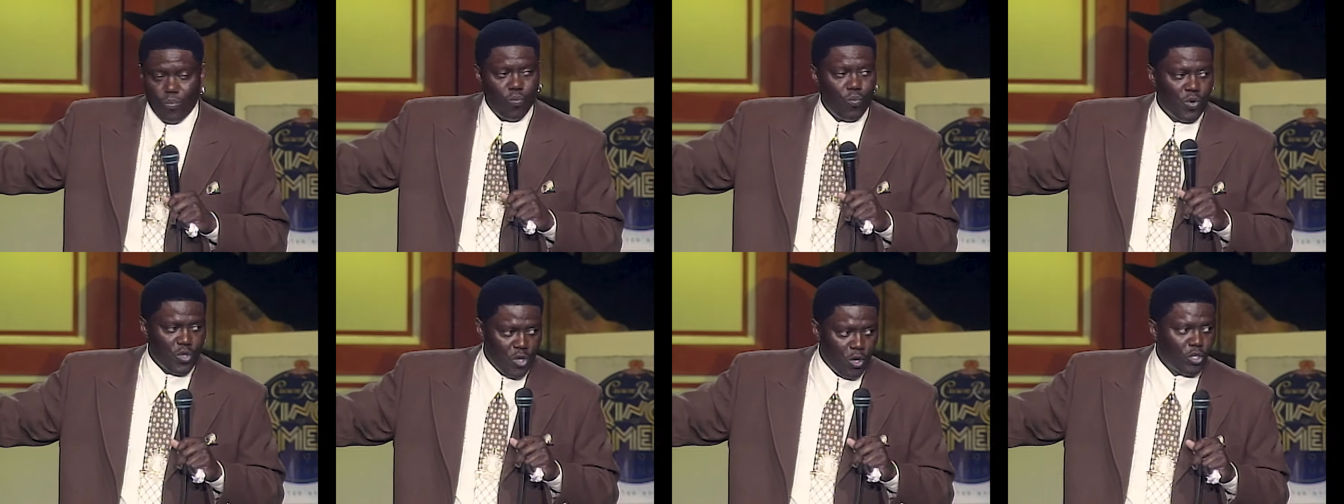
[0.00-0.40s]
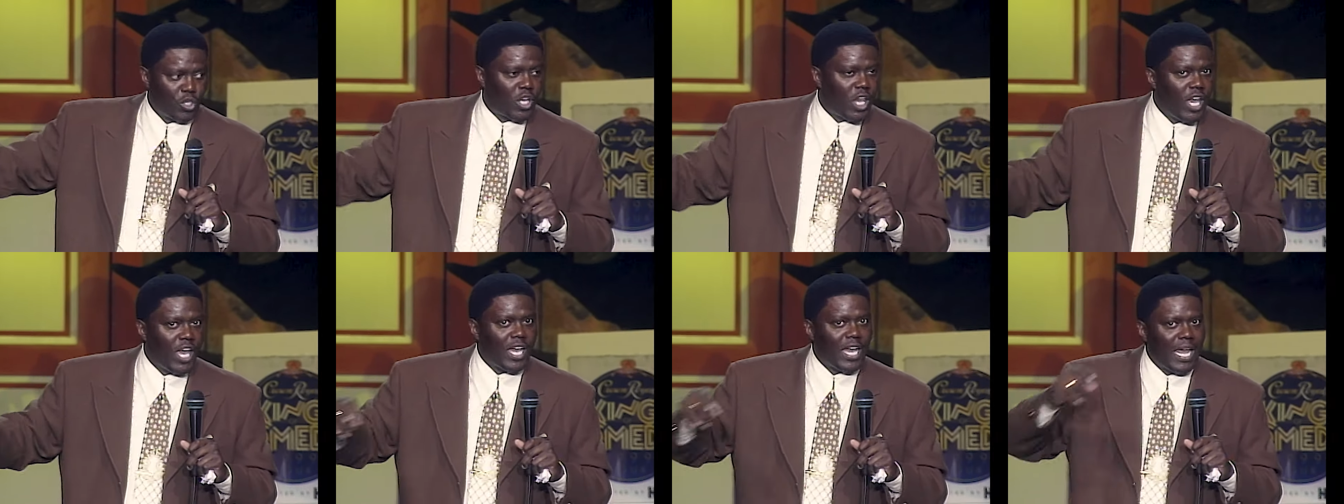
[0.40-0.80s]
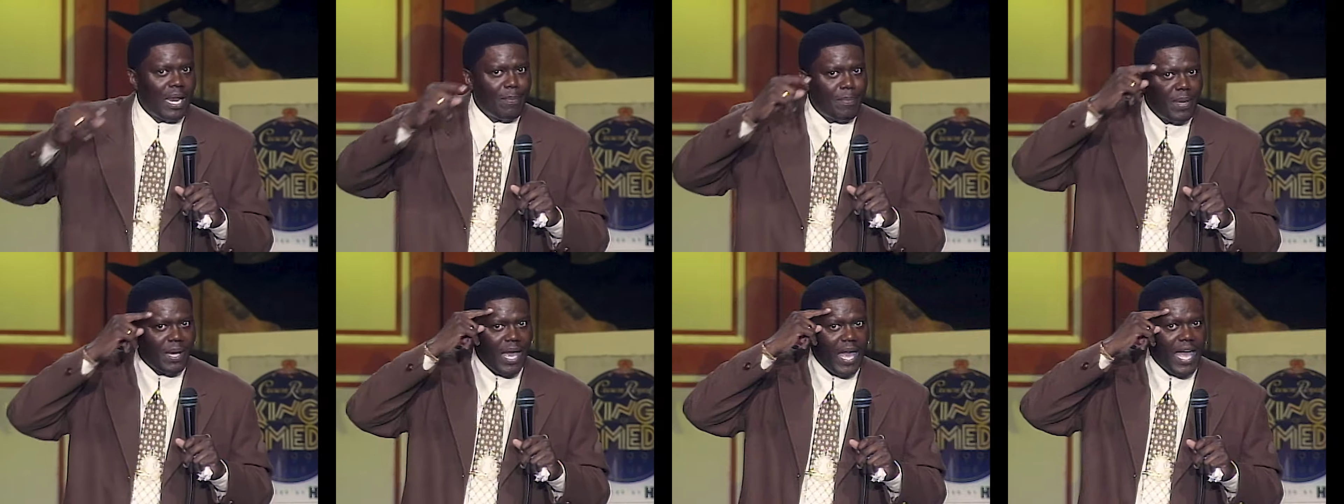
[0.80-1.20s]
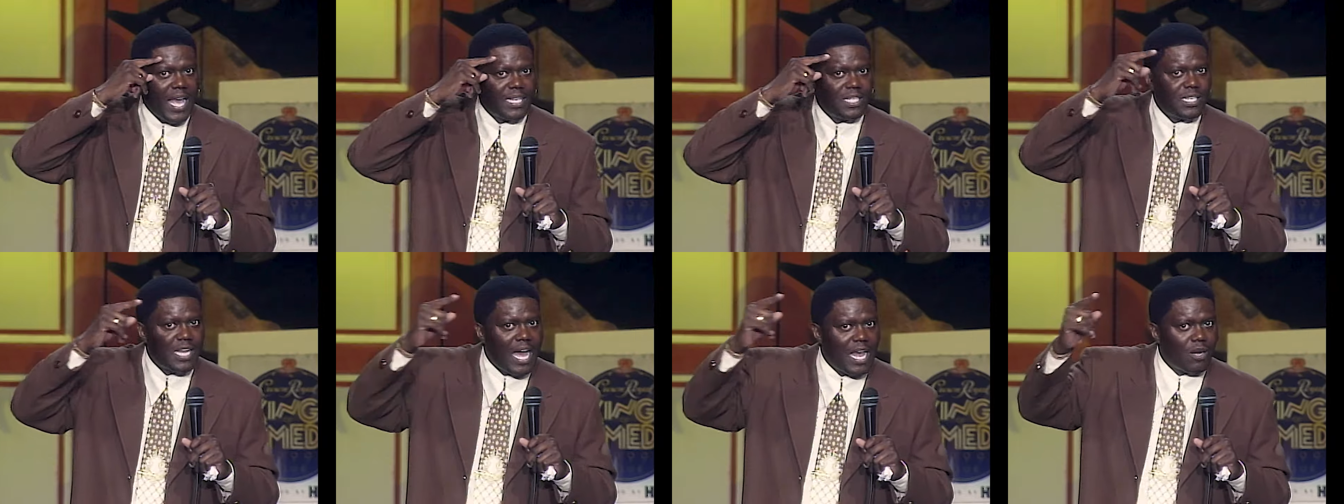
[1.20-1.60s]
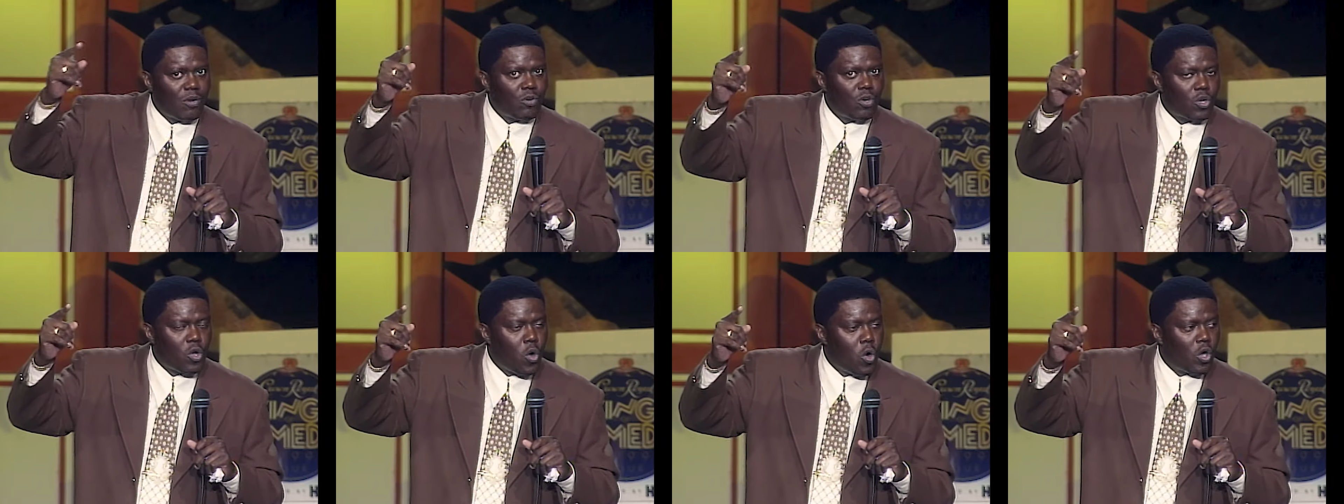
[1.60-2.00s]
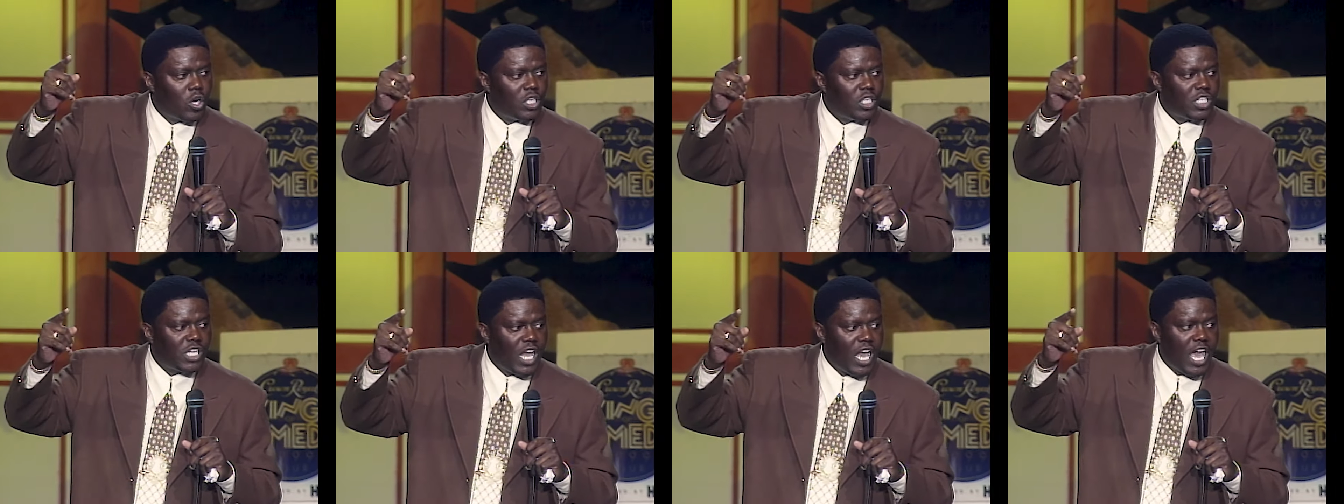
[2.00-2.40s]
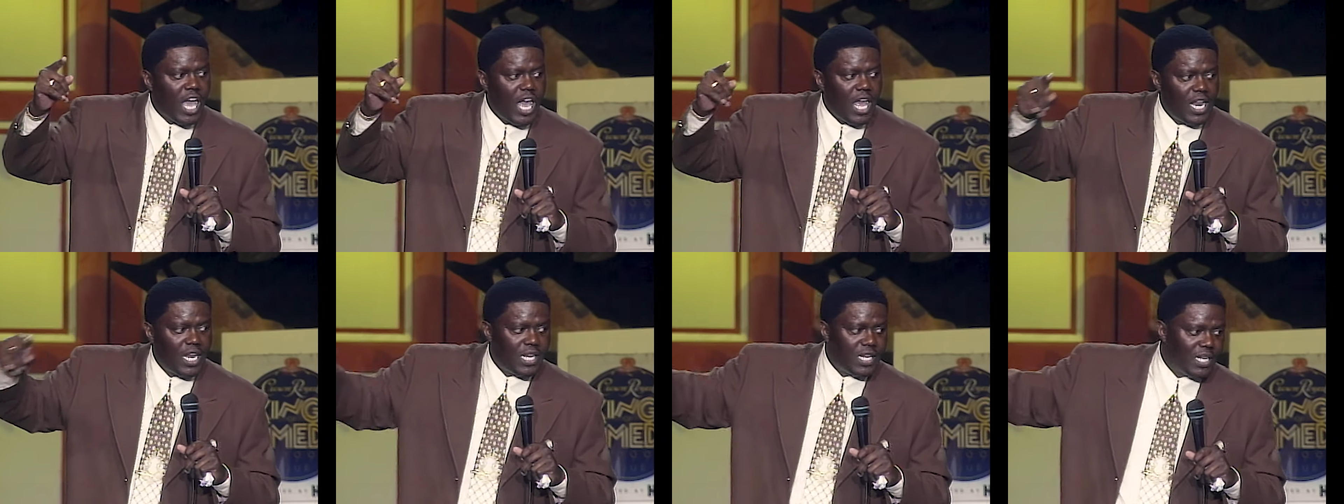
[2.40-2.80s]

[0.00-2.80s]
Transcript: When your kid got a big ass knot on the corner of his head,